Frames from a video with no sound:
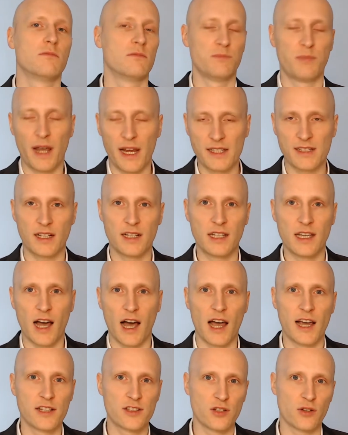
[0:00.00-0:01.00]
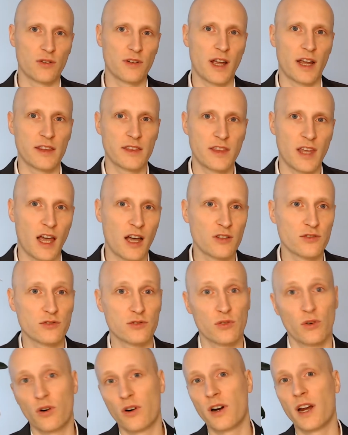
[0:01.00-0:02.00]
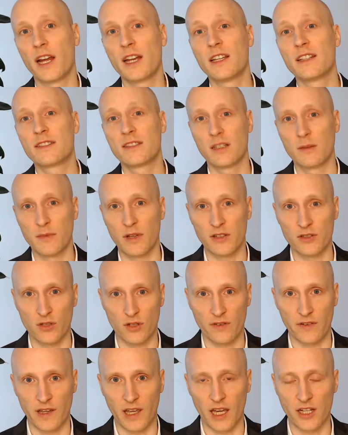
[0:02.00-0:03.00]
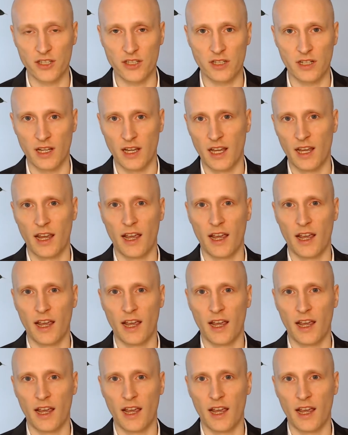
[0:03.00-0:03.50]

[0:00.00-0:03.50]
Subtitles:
basically ISO 9000 or any similar certification,